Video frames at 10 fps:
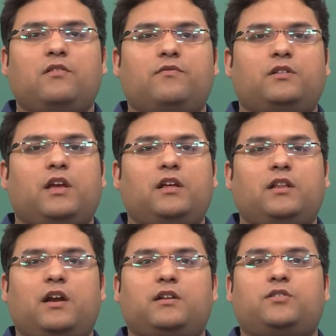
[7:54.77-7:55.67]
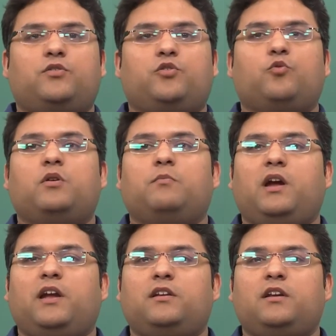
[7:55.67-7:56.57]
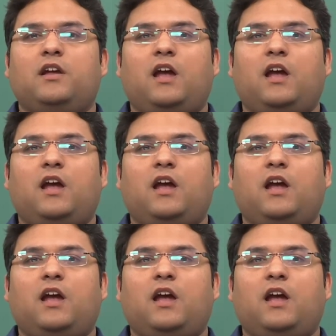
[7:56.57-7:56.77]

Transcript: of a thing that is your human mind,